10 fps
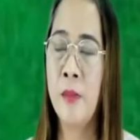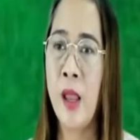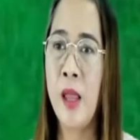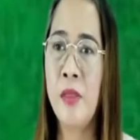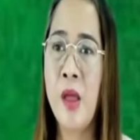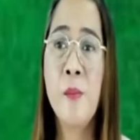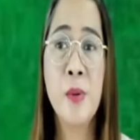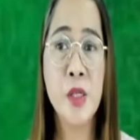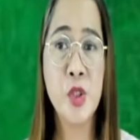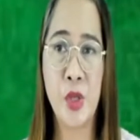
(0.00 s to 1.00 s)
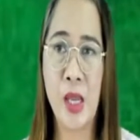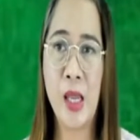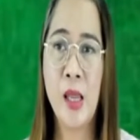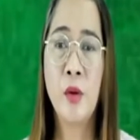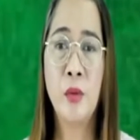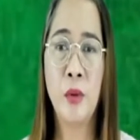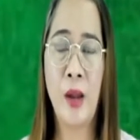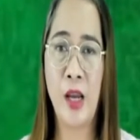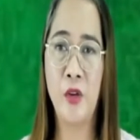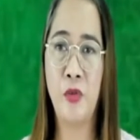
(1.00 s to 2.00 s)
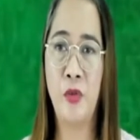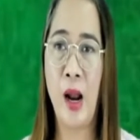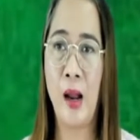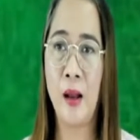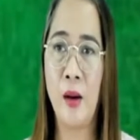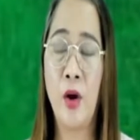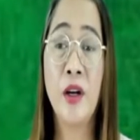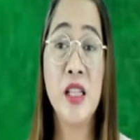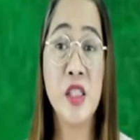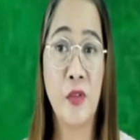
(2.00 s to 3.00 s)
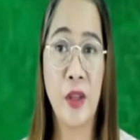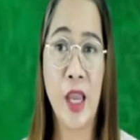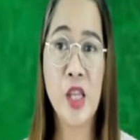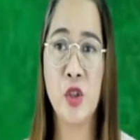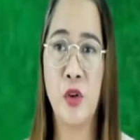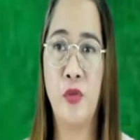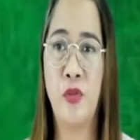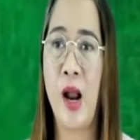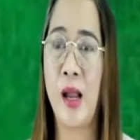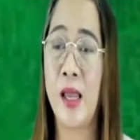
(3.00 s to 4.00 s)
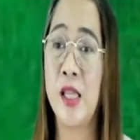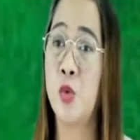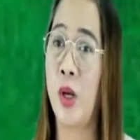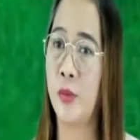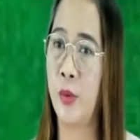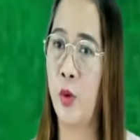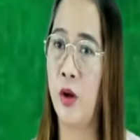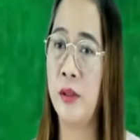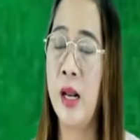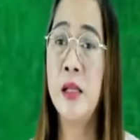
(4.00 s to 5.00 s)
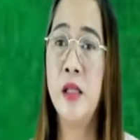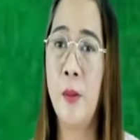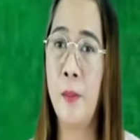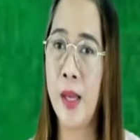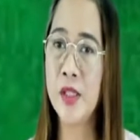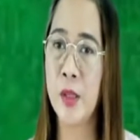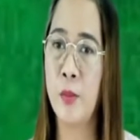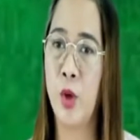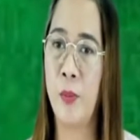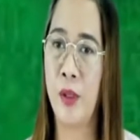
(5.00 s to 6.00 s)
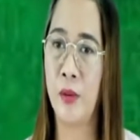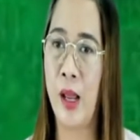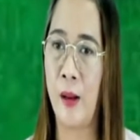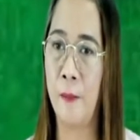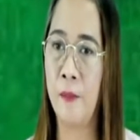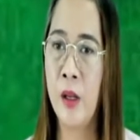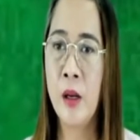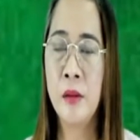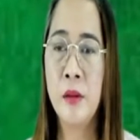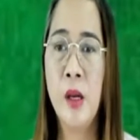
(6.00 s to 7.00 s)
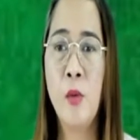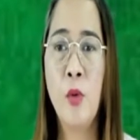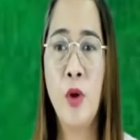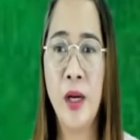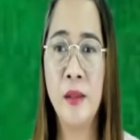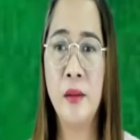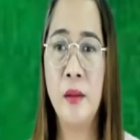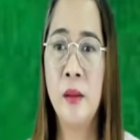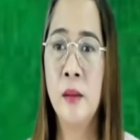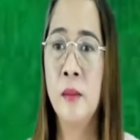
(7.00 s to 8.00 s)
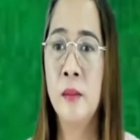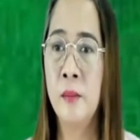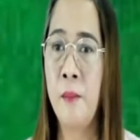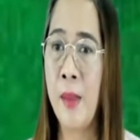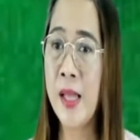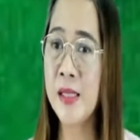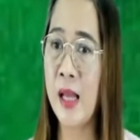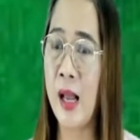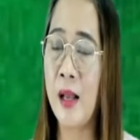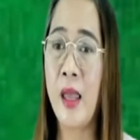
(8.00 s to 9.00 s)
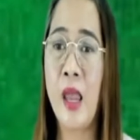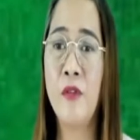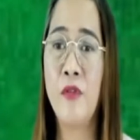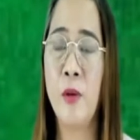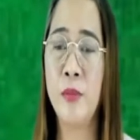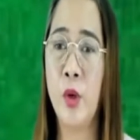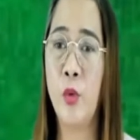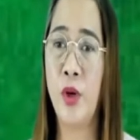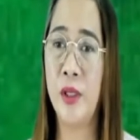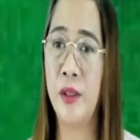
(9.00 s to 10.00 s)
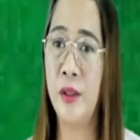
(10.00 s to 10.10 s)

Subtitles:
And number three kind of rock or classification of rock is what we call the metamorphic rock. The word meta came from the word